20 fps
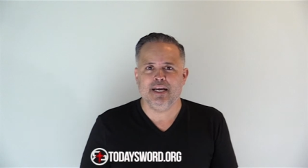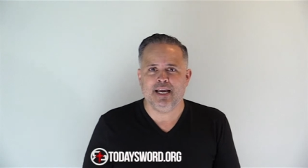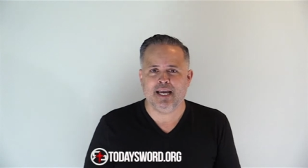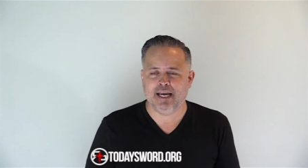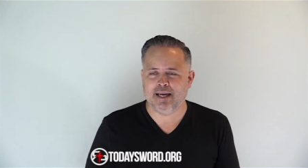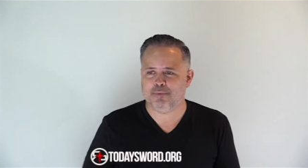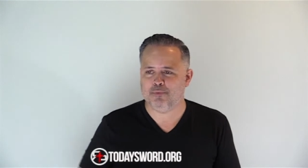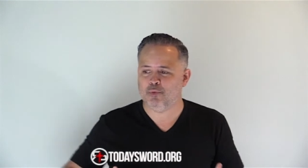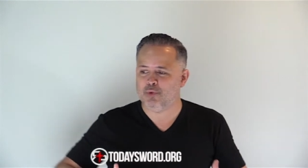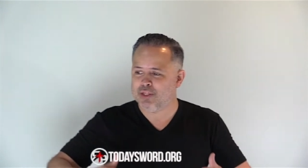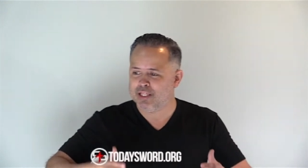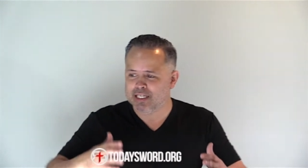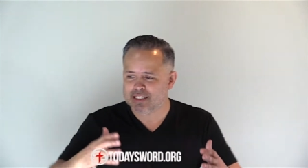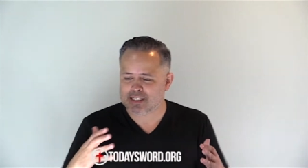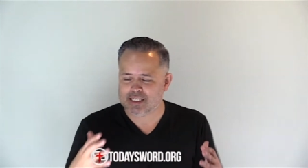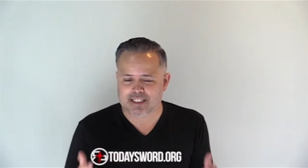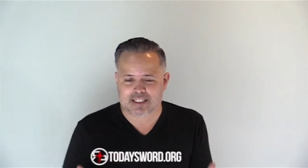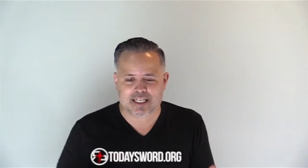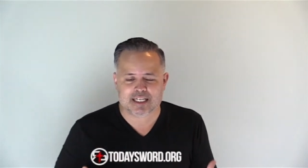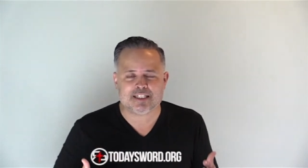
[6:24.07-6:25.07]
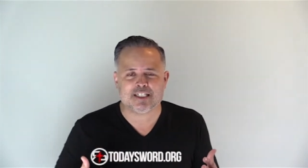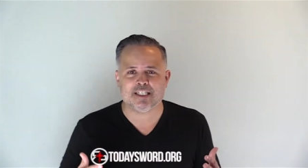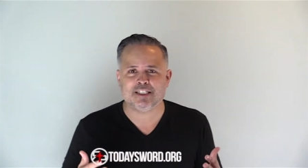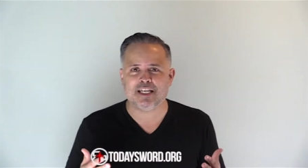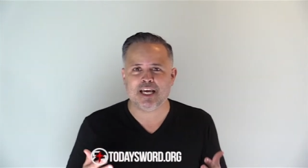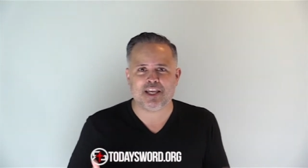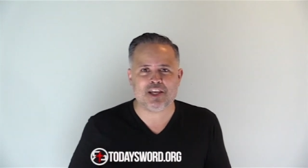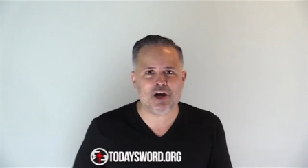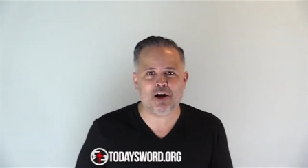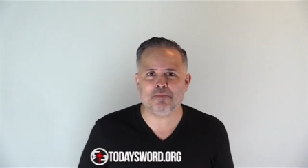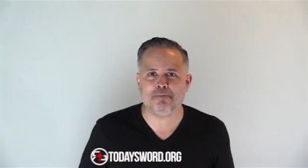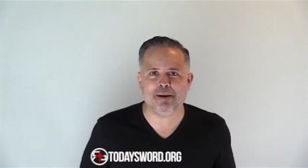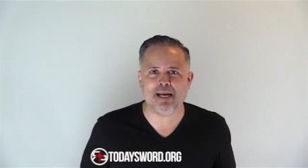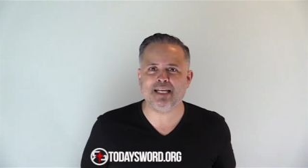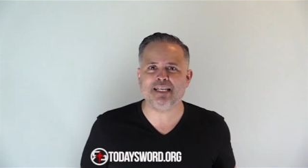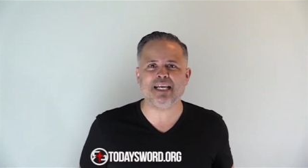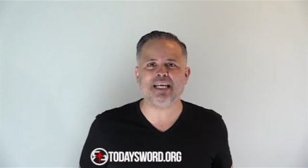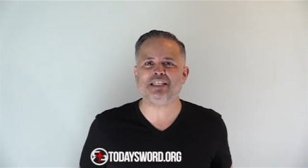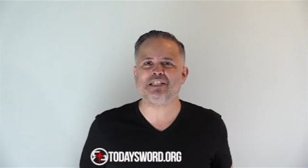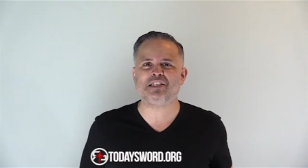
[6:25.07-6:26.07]
And this is a young man
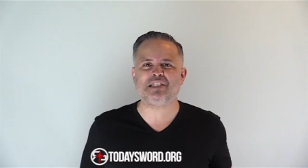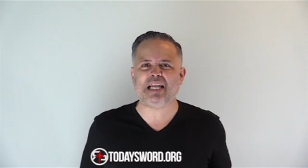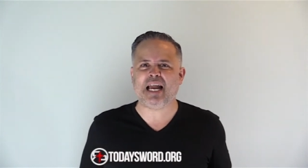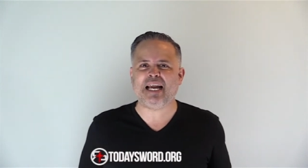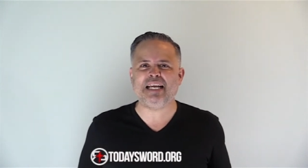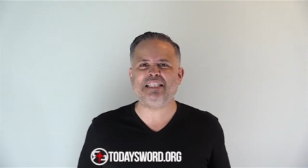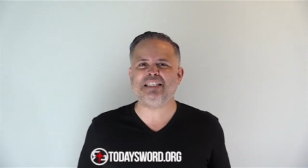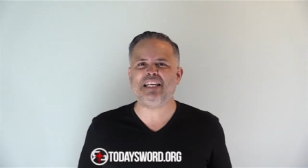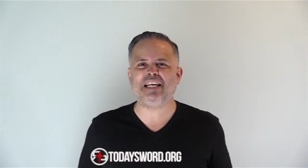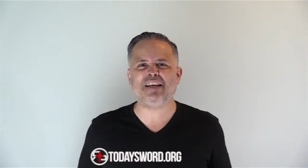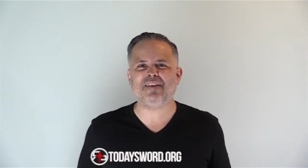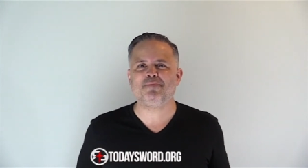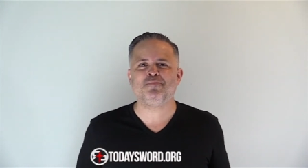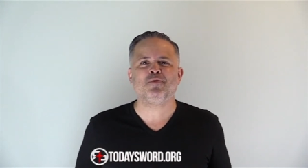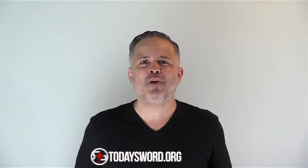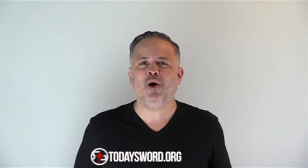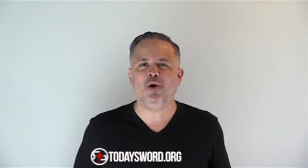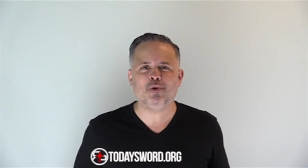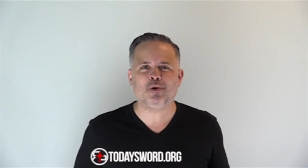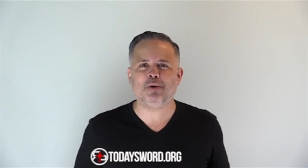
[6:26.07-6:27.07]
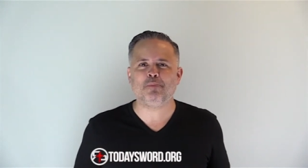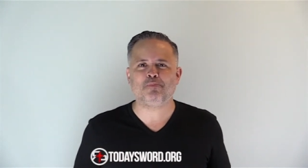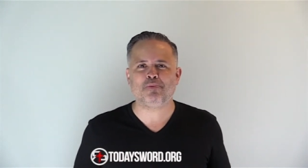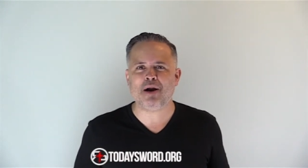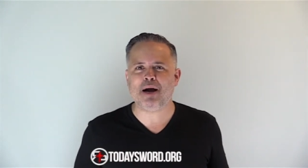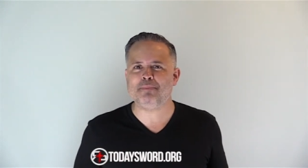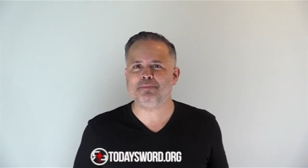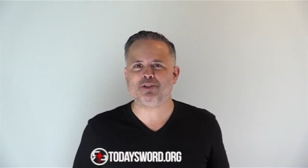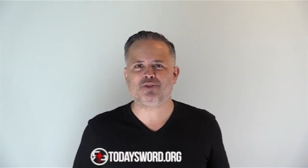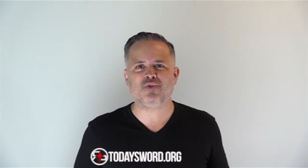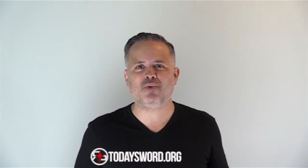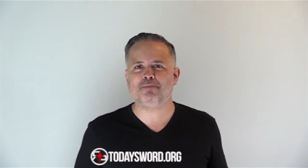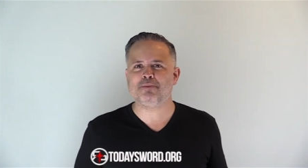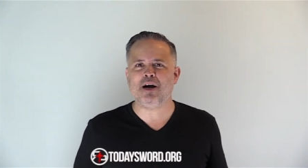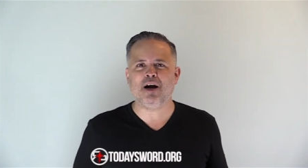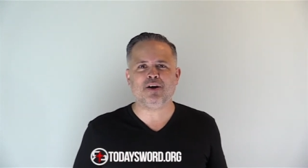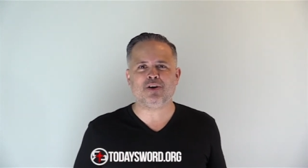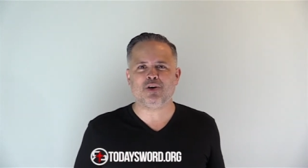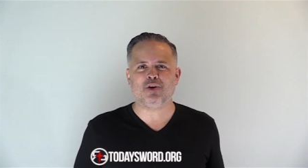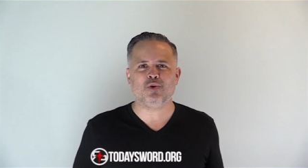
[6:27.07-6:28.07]
that's standing on a promise from
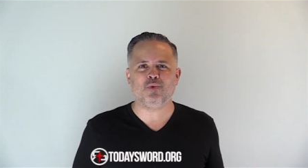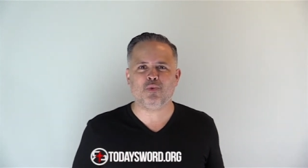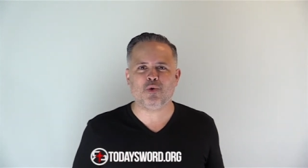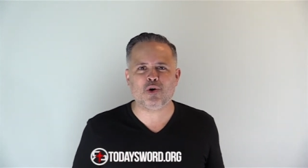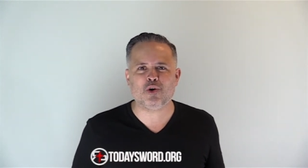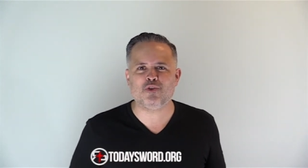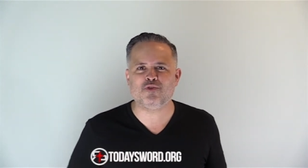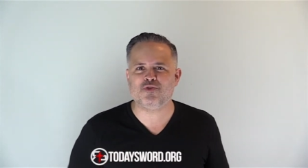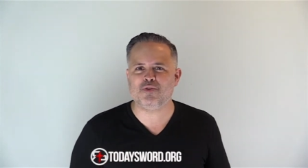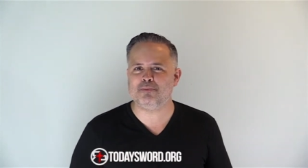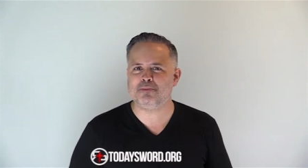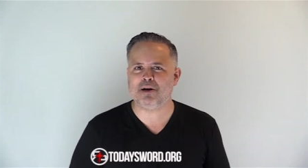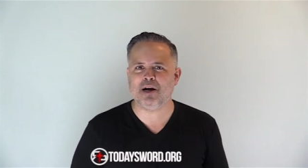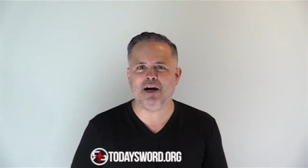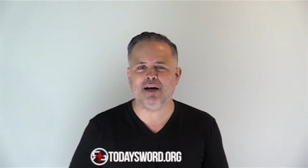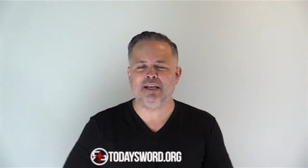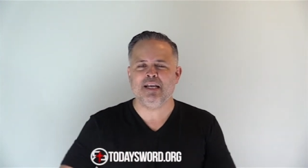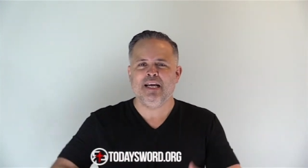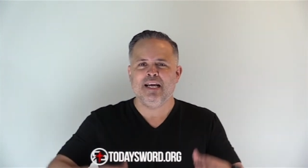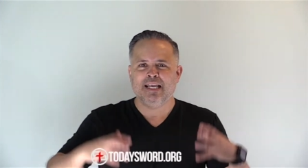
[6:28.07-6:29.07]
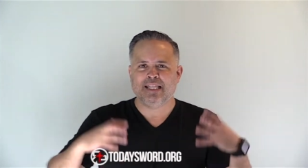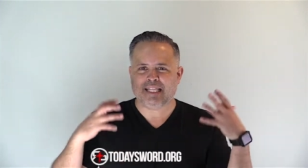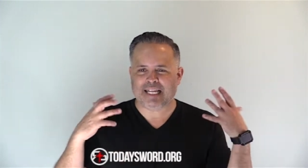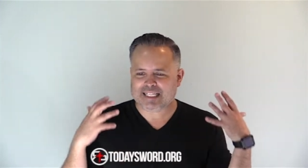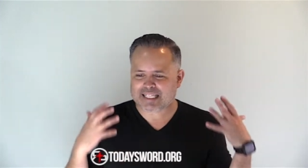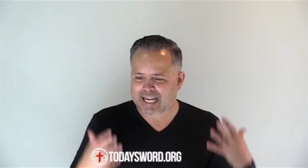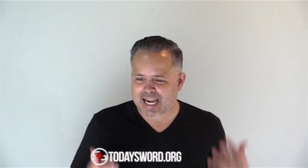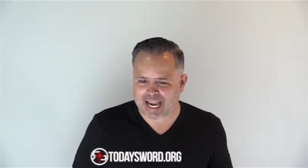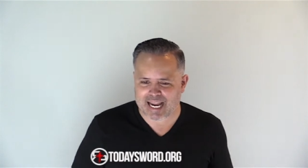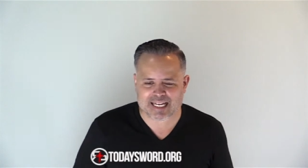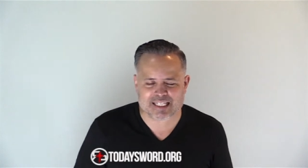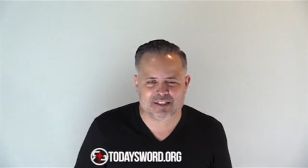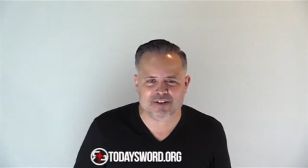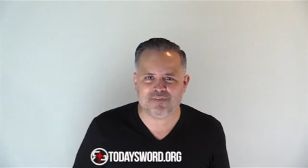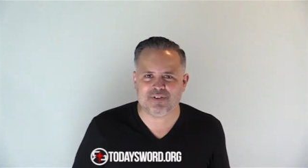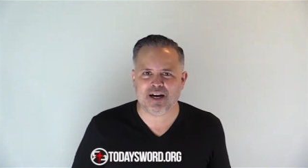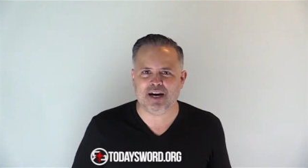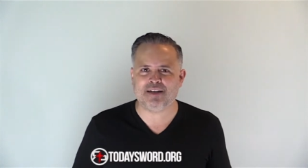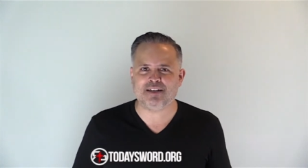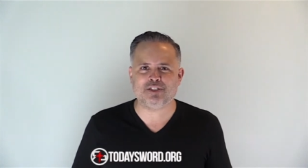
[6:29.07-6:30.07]
God, on a word from God, that the hand of
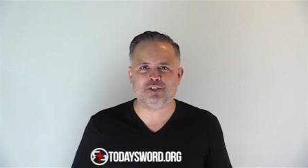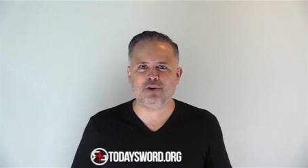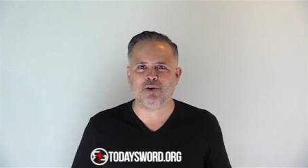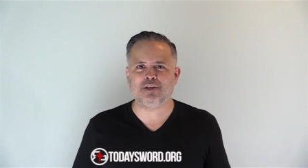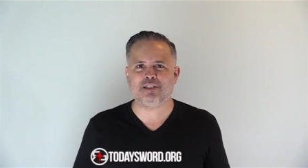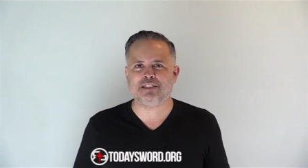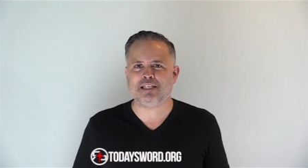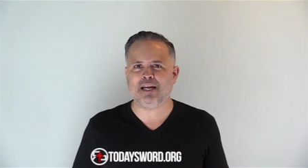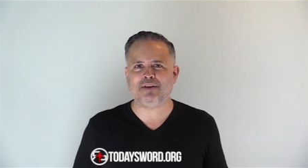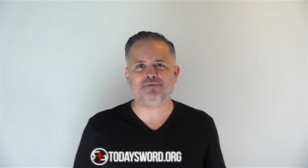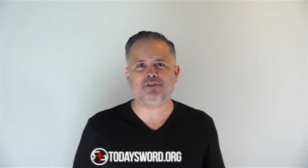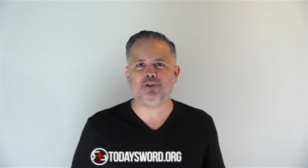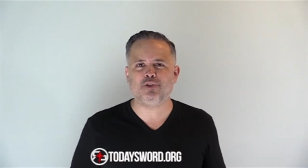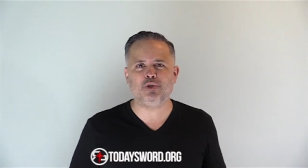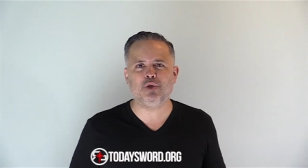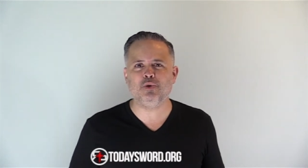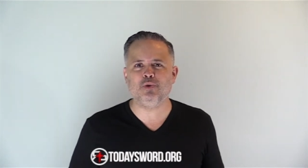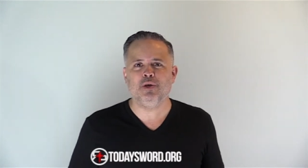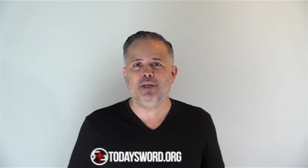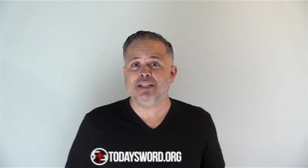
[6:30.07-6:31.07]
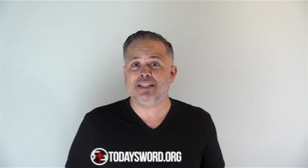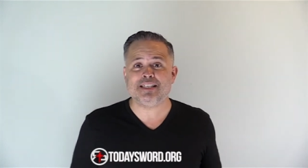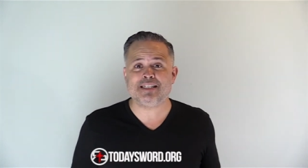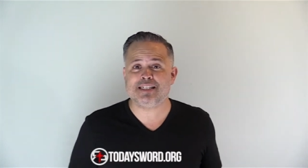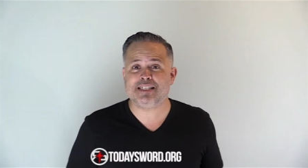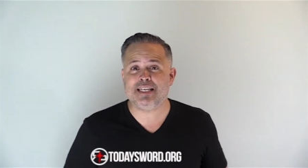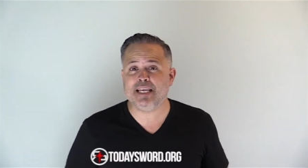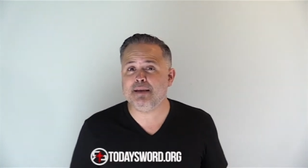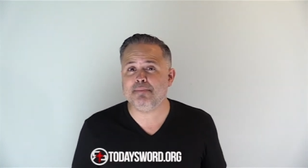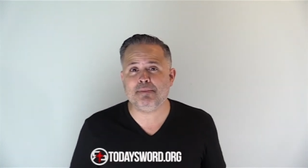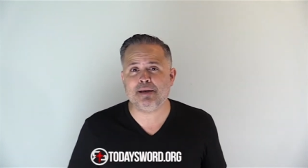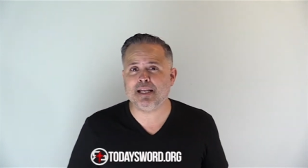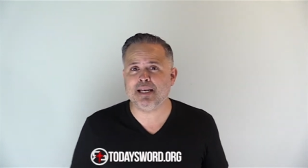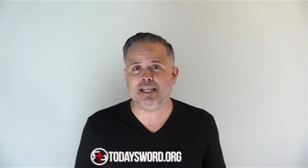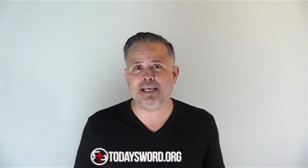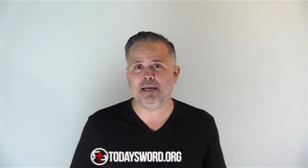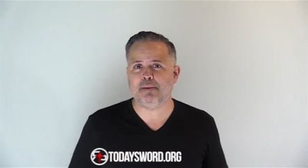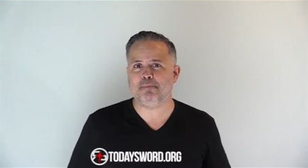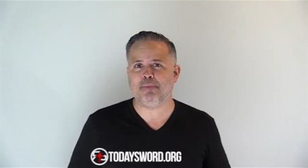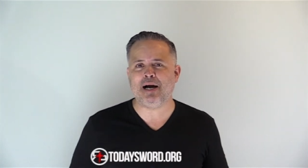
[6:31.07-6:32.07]
God is on his life to do the
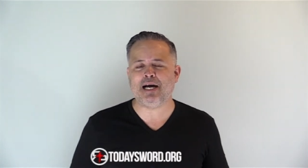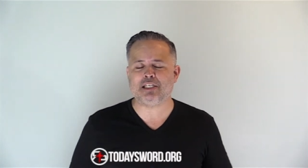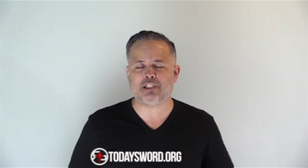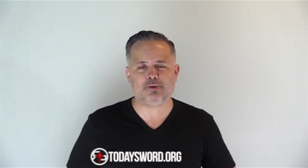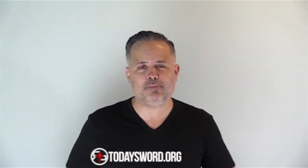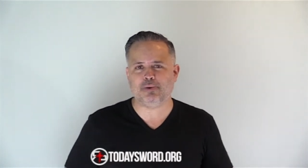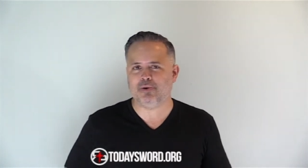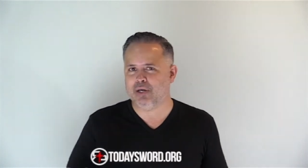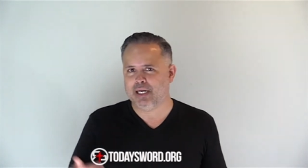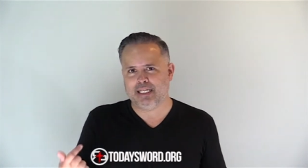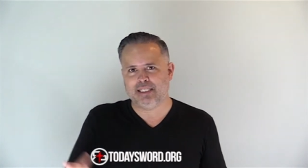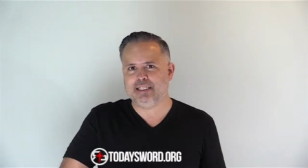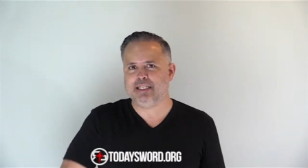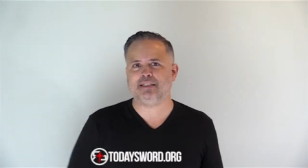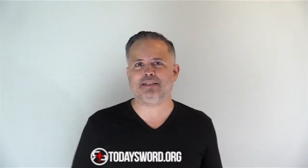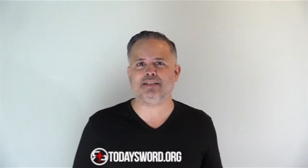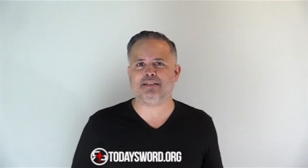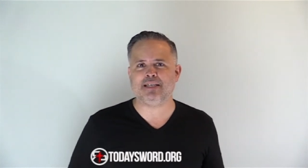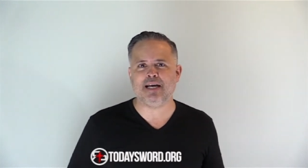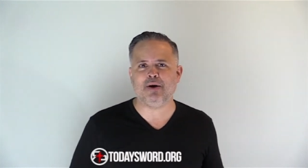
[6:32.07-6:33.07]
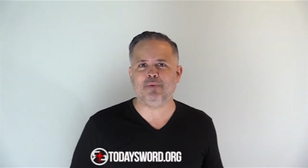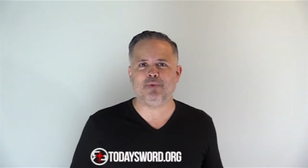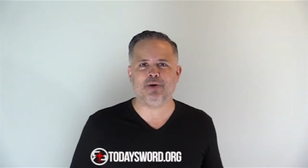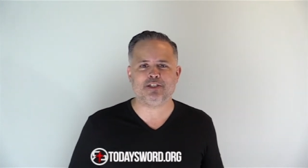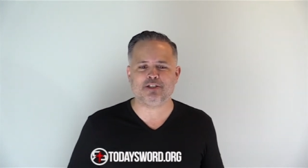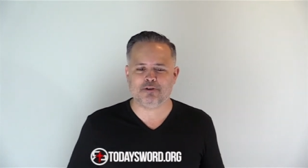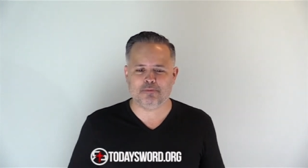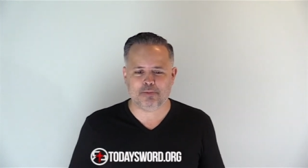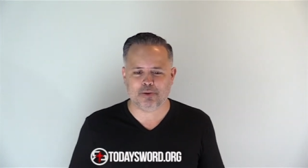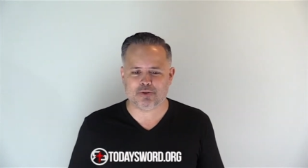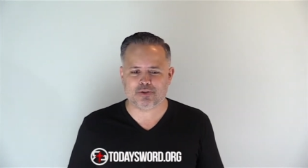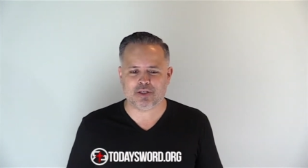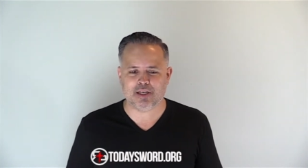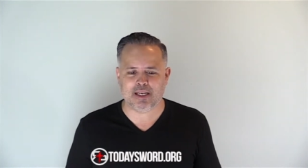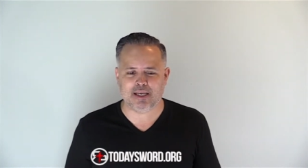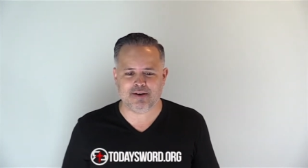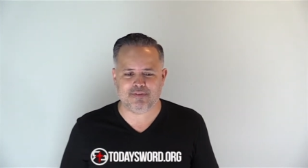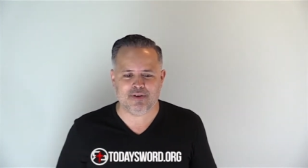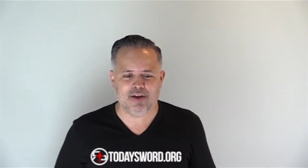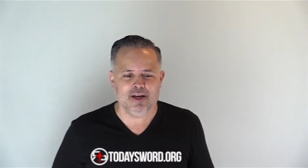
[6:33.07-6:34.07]
seemingly impossible. And this is how we're supposed to
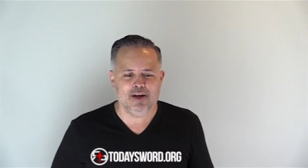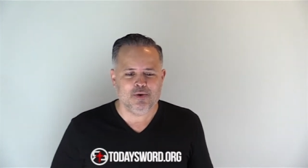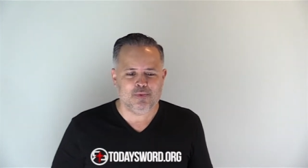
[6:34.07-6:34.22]
live.